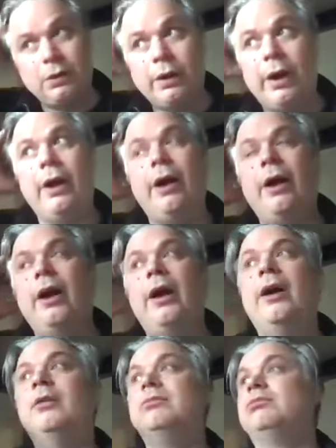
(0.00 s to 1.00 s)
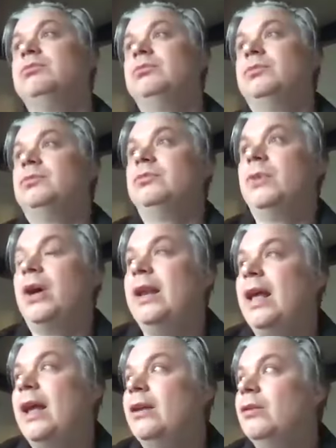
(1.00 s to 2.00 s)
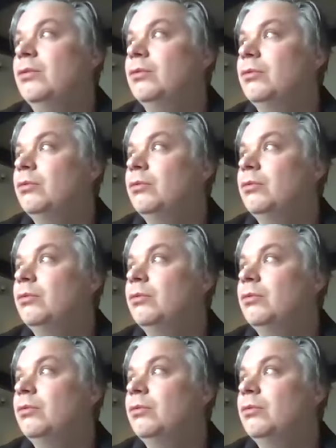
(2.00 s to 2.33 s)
And then